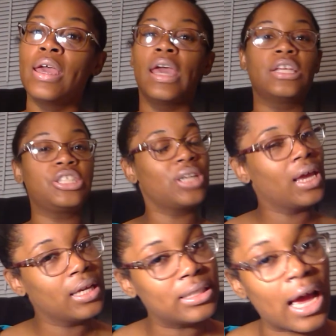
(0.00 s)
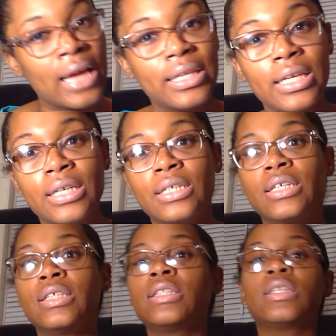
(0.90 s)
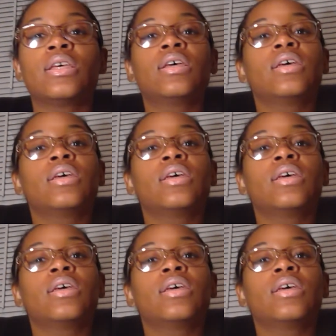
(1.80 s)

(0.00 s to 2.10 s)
exchange ideas.